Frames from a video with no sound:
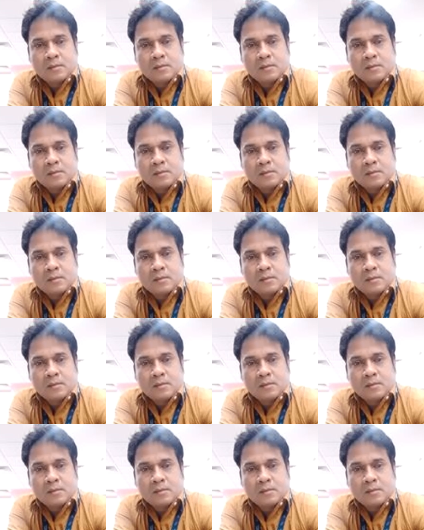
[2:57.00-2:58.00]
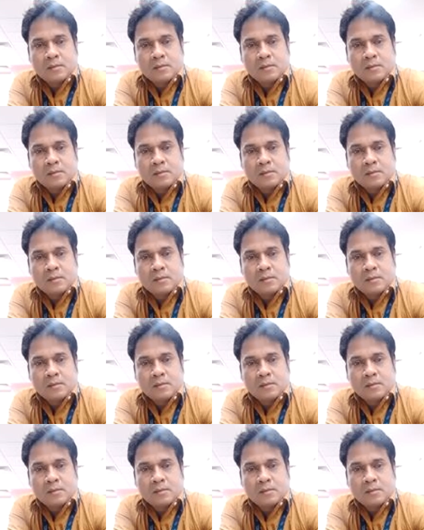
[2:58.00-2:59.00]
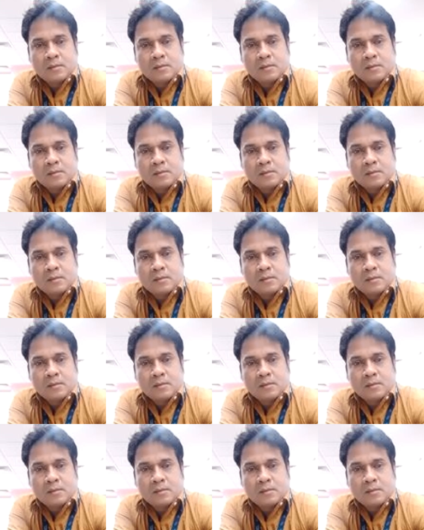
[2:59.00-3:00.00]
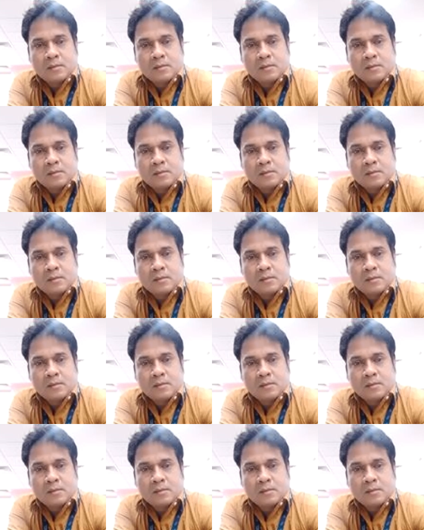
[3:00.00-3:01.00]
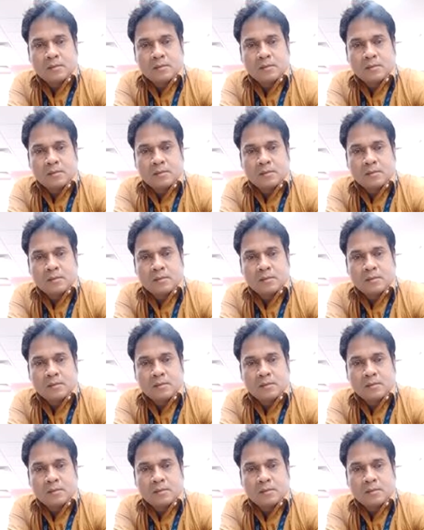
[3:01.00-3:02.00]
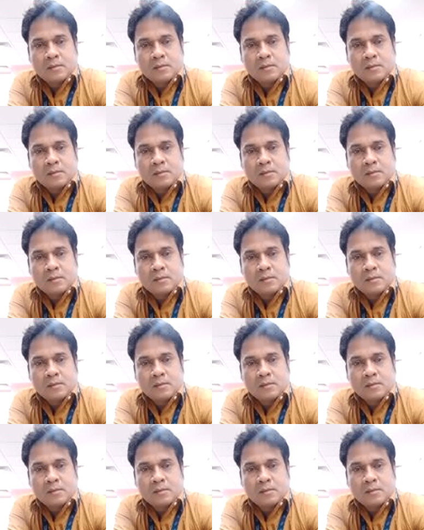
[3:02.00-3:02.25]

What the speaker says: [no speech]